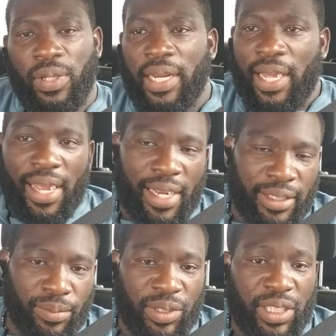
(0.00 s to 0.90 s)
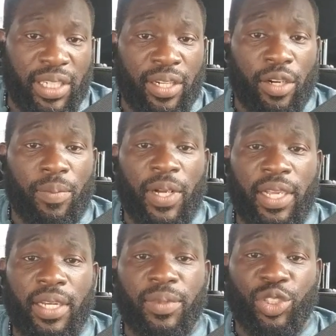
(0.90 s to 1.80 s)
And I asked him to take care of all my
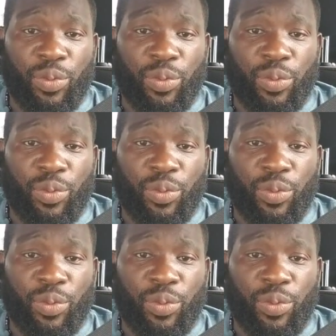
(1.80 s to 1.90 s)
enemies,